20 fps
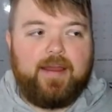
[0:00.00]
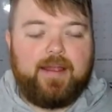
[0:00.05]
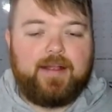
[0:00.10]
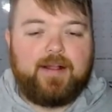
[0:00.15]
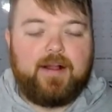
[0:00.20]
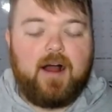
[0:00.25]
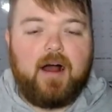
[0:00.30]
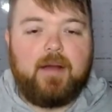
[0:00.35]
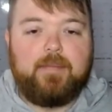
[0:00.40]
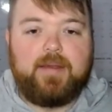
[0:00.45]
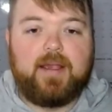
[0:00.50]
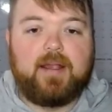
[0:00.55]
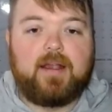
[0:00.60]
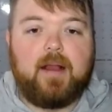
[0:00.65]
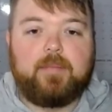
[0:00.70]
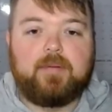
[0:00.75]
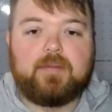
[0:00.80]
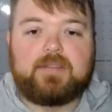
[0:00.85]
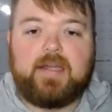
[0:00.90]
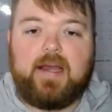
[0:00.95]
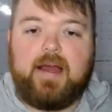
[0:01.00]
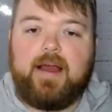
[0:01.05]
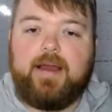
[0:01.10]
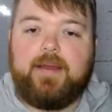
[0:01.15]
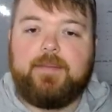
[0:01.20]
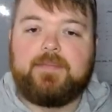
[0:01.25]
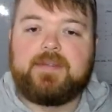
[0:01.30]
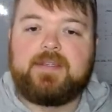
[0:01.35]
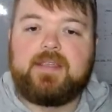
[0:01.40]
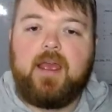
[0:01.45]
caught me a couple
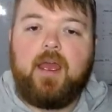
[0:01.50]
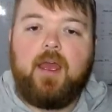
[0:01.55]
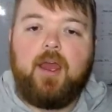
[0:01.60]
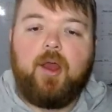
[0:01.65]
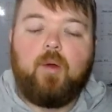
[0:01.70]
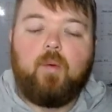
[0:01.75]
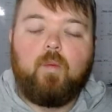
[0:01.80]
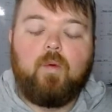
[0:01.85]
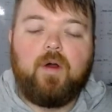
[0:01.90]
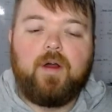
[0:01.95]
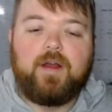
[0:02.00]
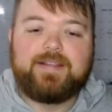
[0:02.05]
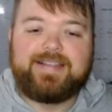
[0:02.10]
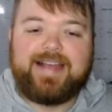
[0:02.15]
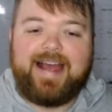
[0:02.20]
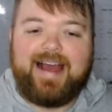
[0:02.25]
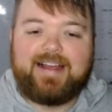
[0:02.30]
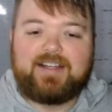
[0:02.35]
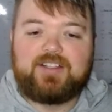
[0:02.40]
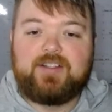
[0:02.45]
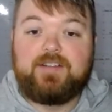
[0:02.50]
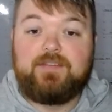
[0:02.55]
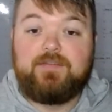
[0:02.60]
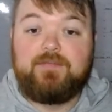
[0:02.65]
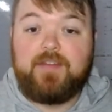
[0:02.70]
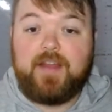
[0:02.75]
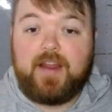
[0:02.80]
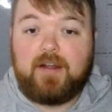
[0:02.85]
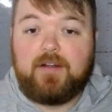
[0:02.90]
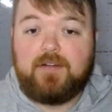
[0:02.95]
times, was actually
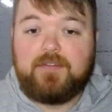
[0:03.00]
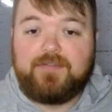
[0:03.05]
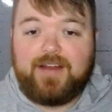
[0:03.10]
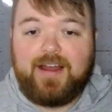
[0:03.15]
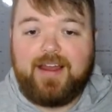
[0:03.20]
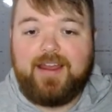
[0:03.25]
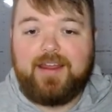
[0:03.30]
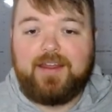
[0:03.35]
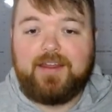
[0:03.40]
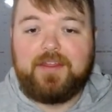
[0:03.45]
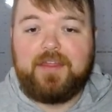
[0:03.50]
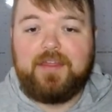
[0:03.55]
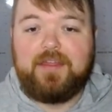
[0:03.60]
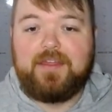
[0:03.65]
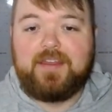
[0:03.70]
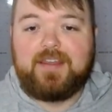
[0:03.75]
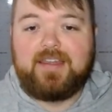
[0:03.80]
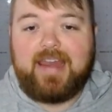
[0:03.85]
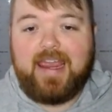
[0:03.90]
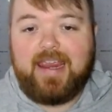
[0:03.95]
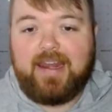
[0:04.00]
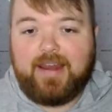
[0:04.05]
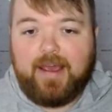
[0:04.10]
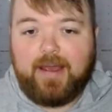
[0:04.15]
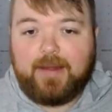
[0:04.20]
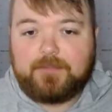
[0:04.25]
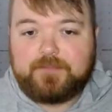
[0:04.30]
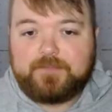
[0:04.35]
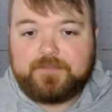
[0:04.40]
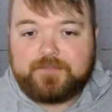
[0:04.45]
verifying the data.